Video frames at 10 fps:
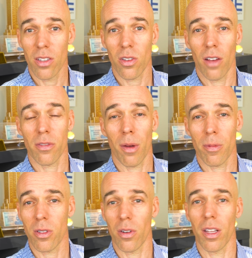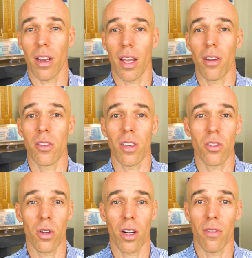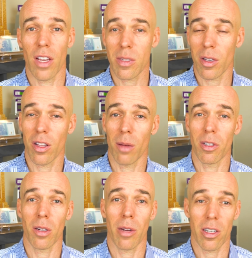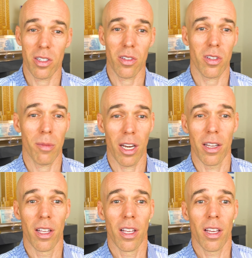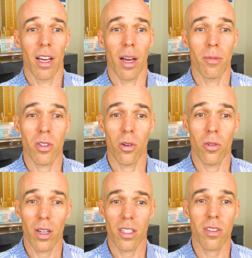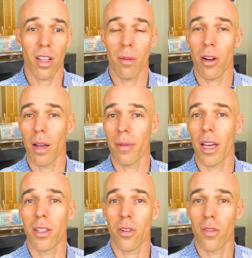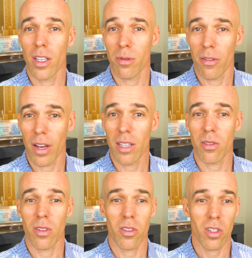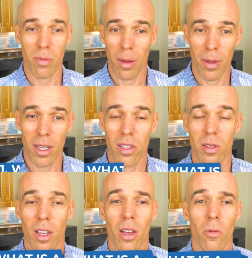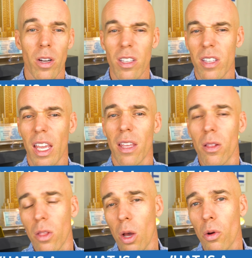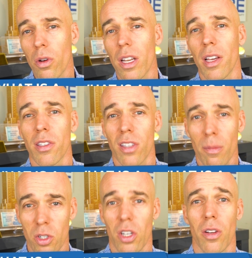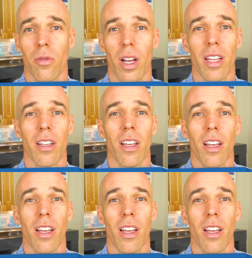So I'll have some opportunity on how you can join our investment club and hear about our deals in a minute. Um, so quick disclaimer, I'm not your investment advisor. These are just my opinions. What is a loan assumption, right?